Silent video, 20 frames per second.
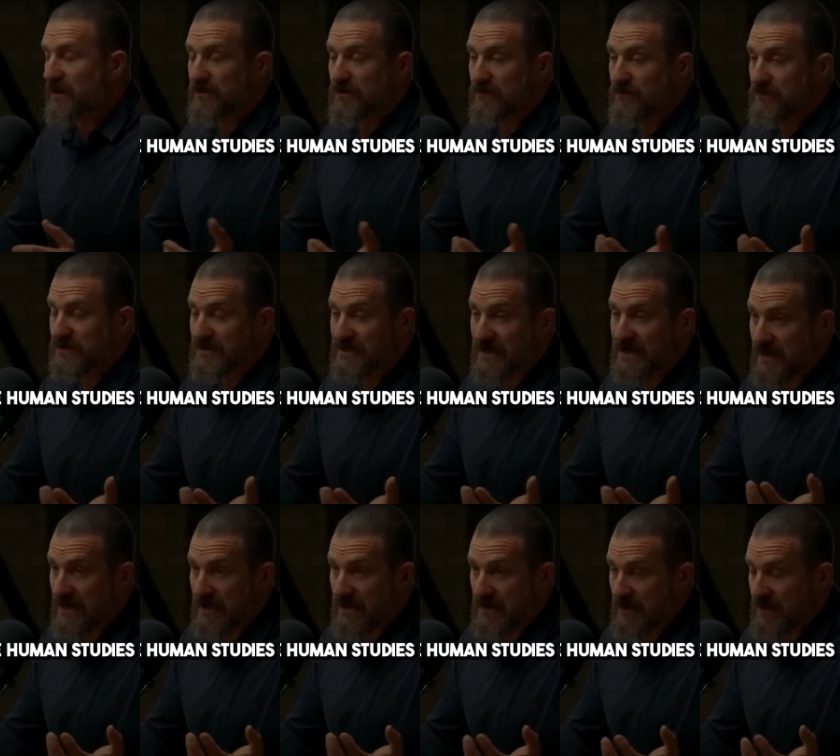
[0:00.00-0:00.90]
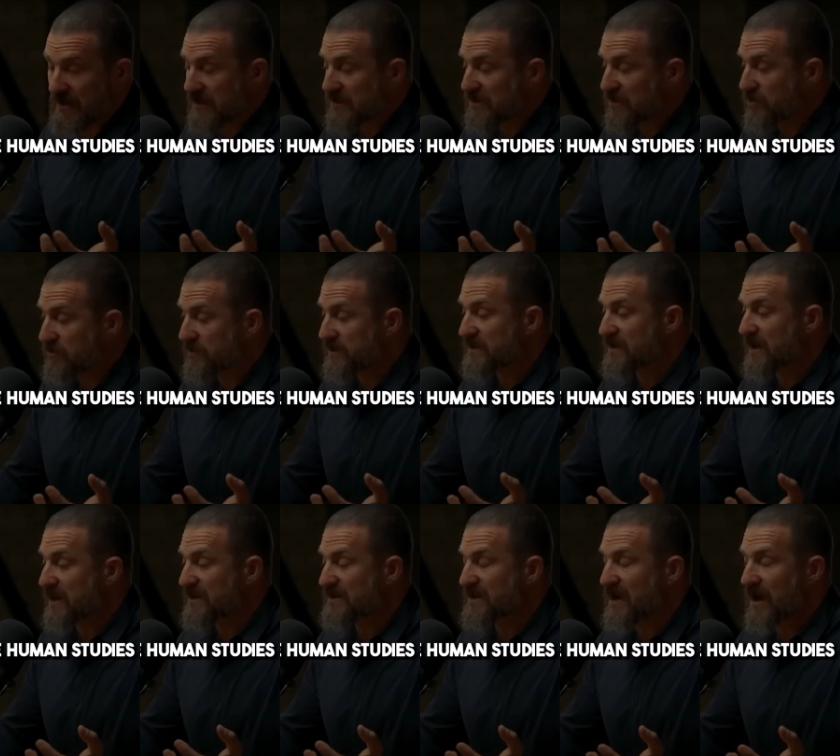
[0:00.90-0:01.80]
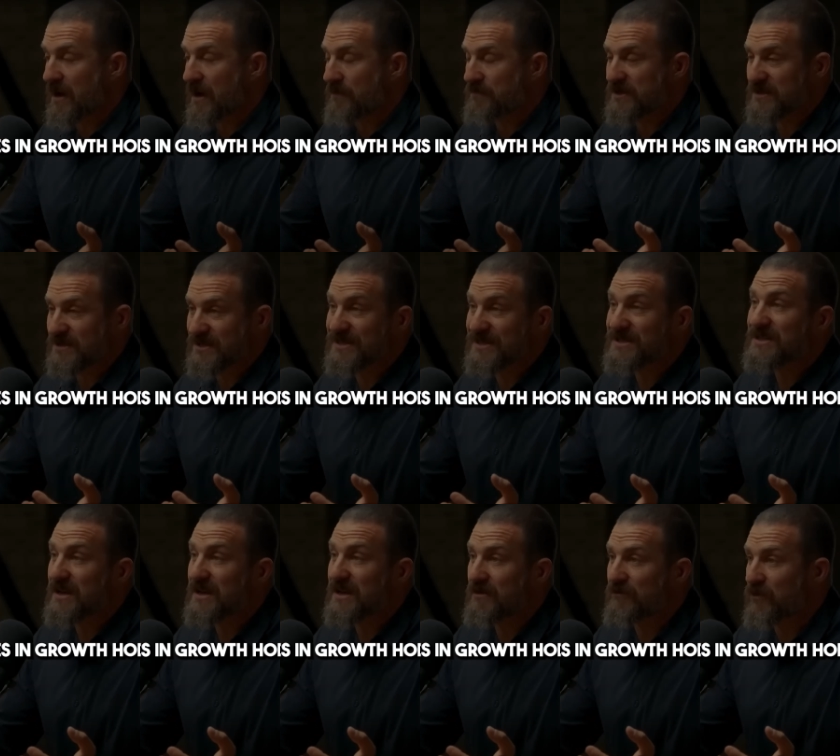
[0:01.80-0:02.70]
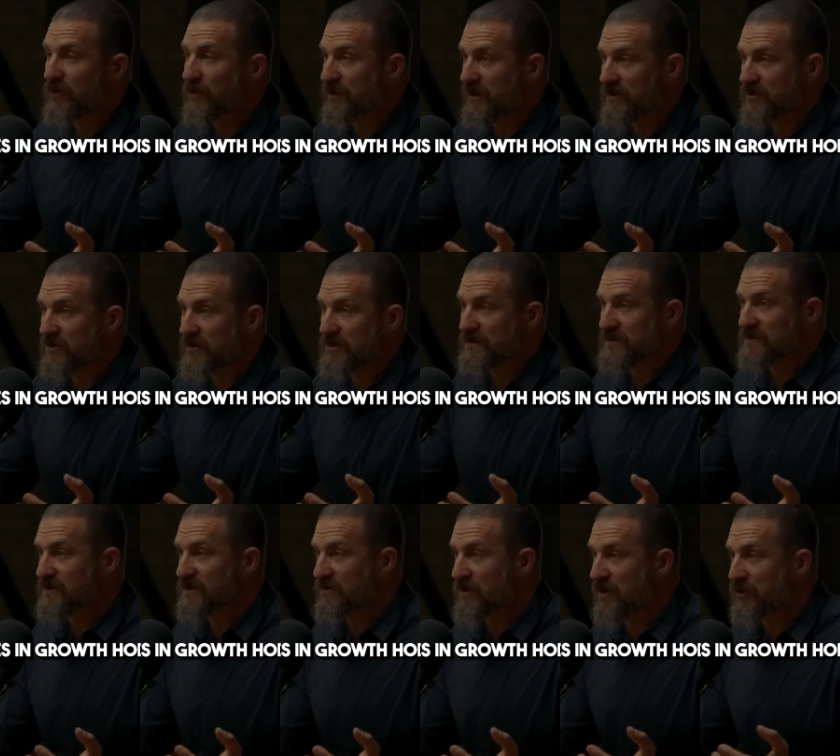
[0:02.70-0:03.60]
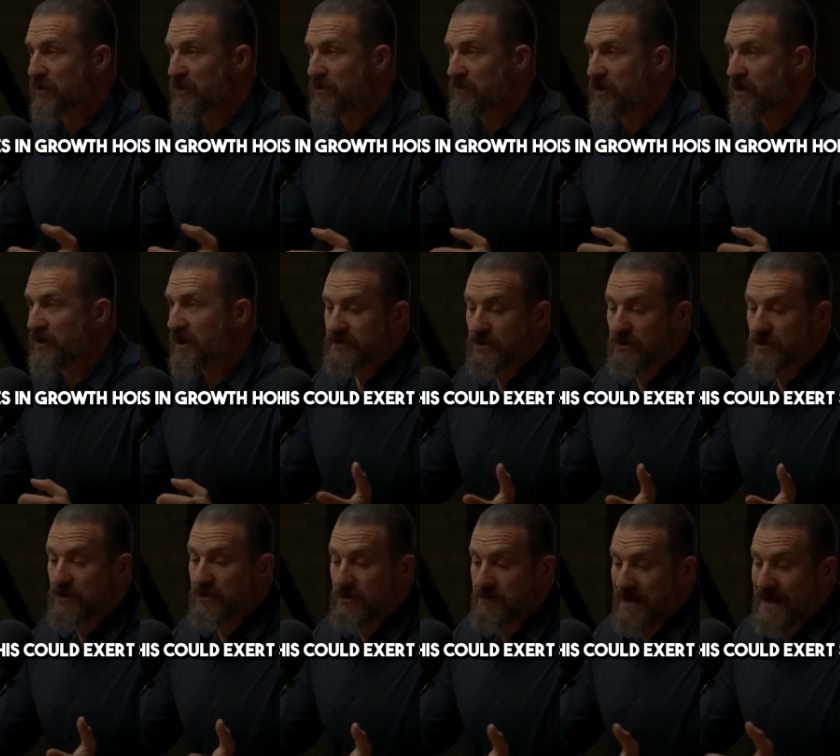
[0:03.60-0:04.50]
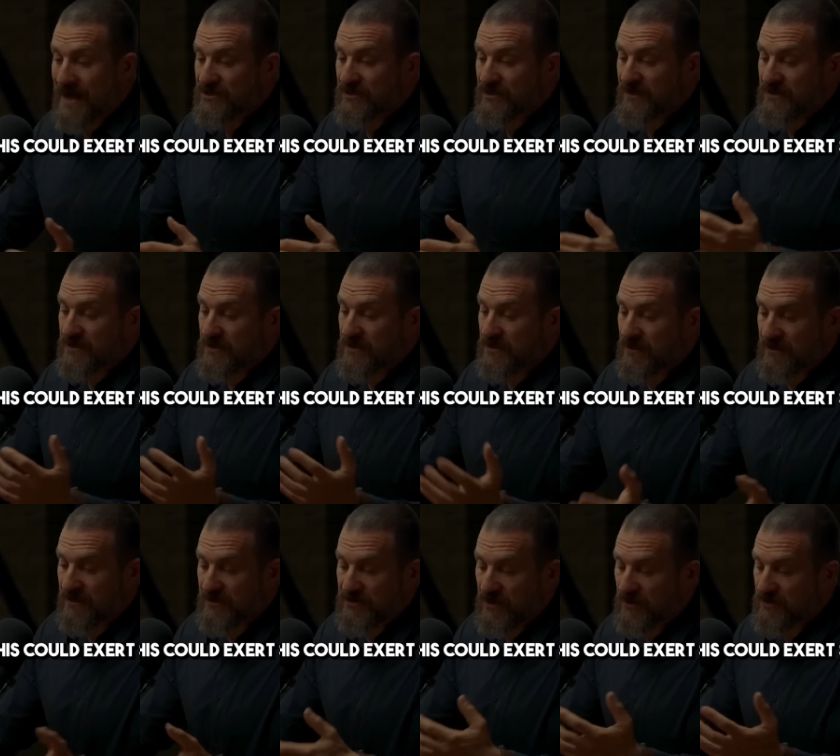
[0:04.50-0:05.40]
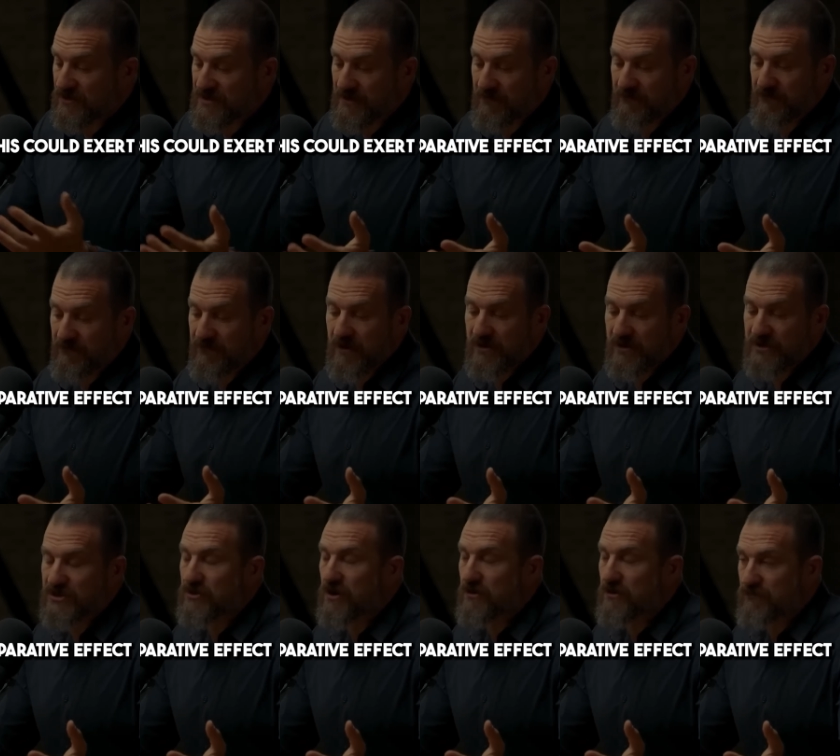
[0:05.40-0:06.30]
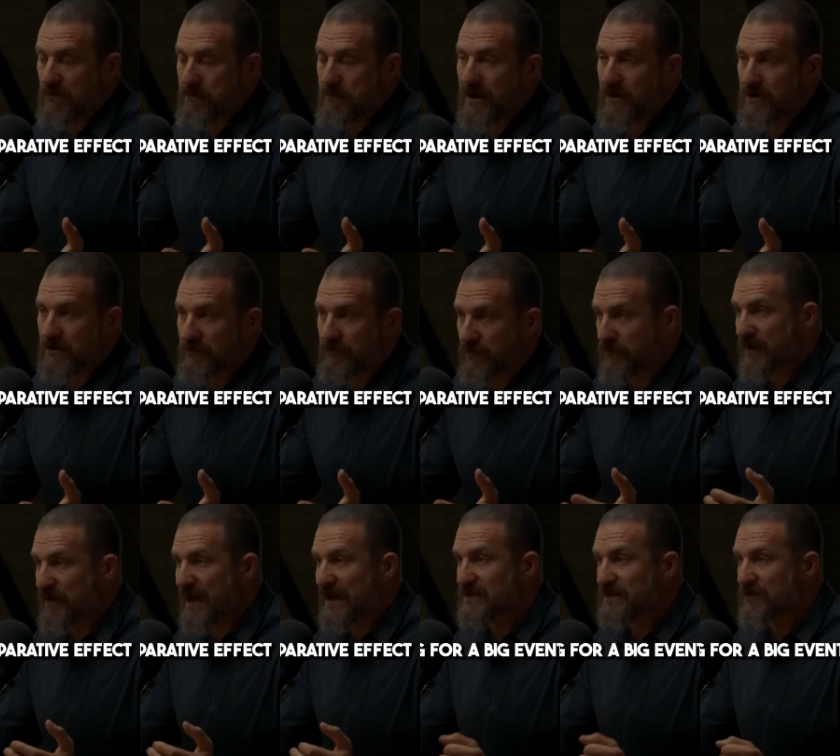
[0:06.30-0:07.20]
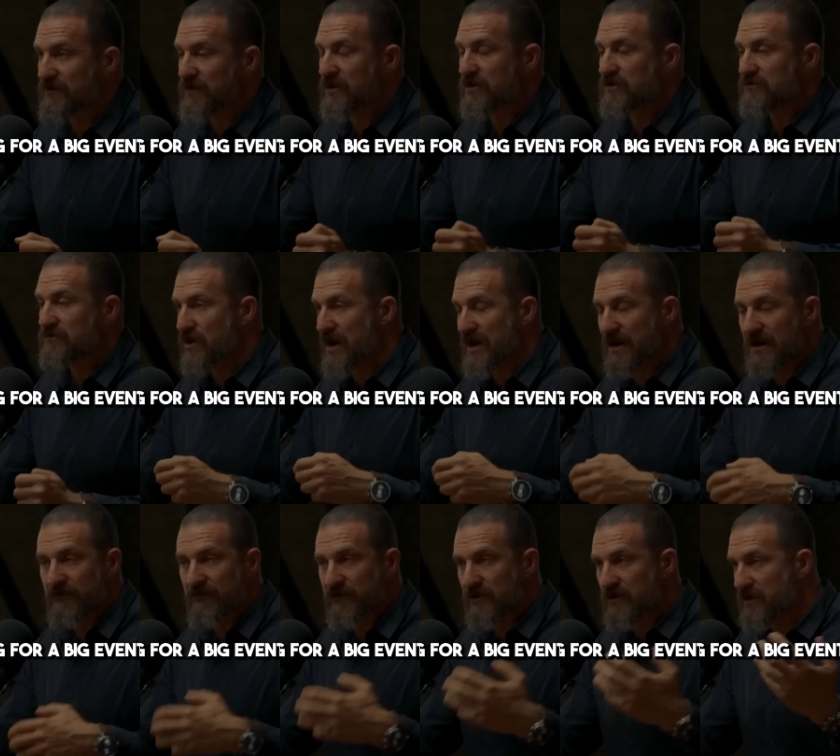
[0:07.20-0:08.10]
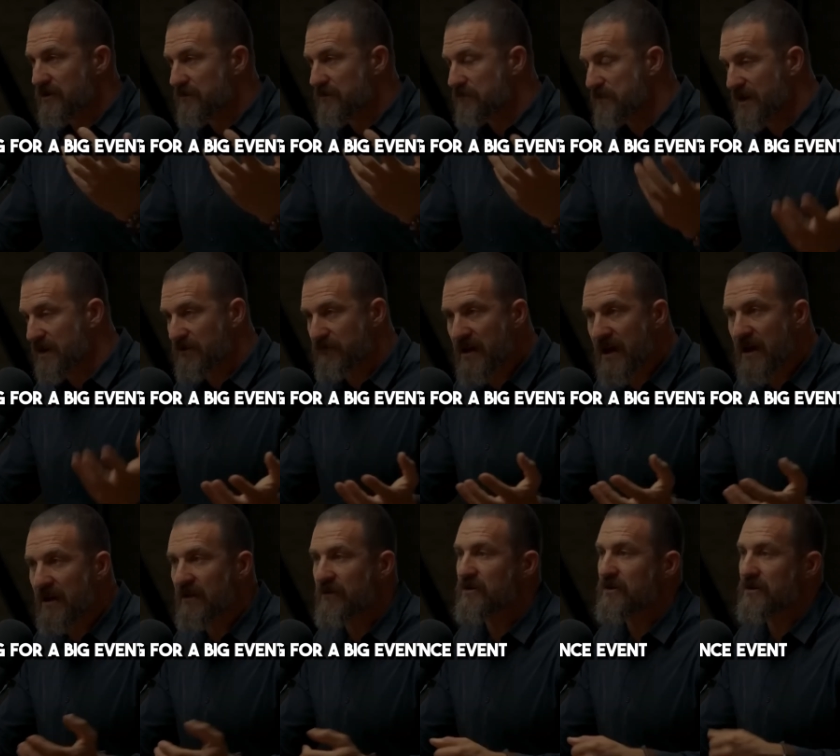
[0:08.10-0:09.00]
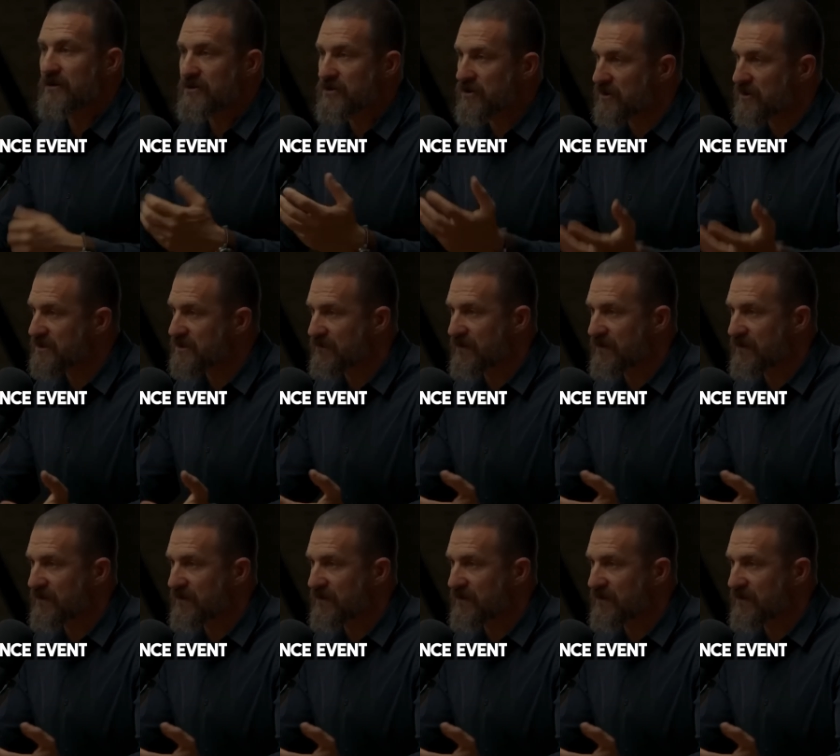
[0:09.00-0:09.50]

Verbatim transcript: You see in these human studies up to 16 fold increases in growth hormone. So you can imagine this could exert some very strong reparative effect if you're training for a big event or endurance